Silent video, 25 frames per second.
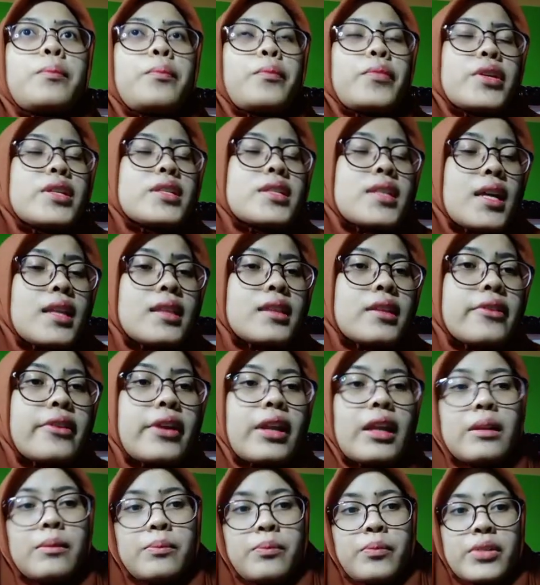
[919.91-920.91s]
presenter
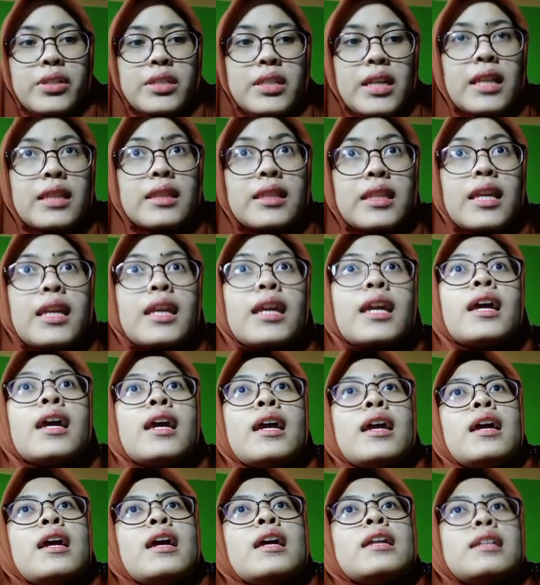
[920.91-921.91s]
in presenting
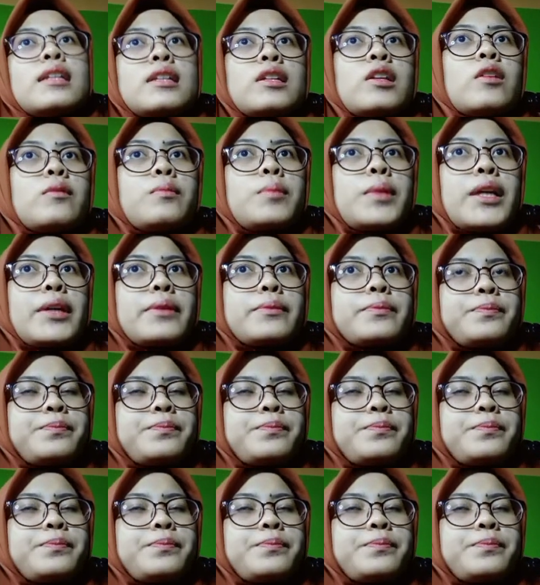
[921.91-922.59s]
the topic.